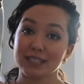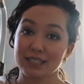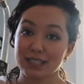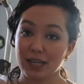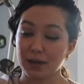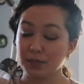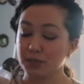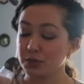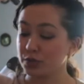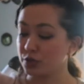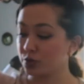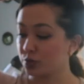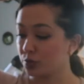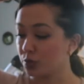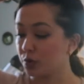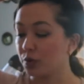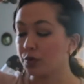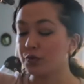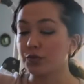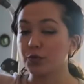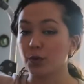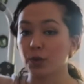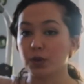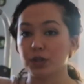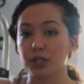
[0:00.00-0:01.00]
step
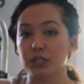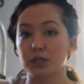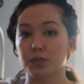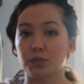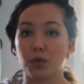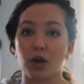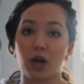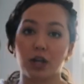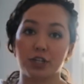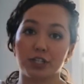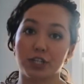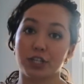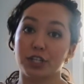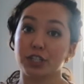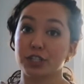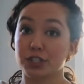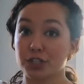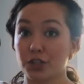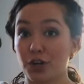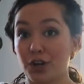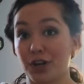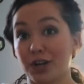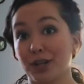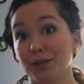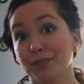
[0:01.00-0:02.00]
stool for this project
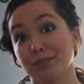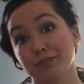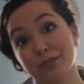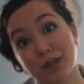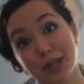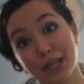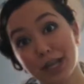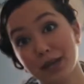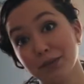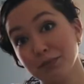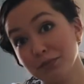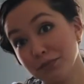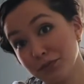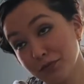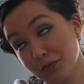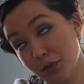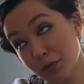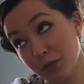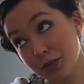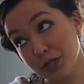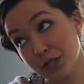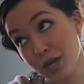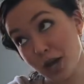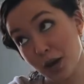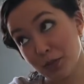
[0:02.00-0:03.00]
starting again from
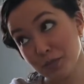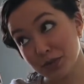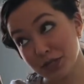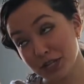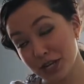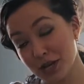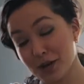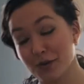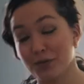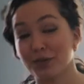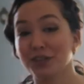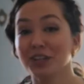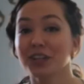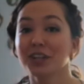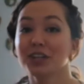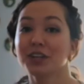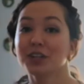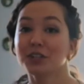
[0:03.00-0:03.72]
the top down.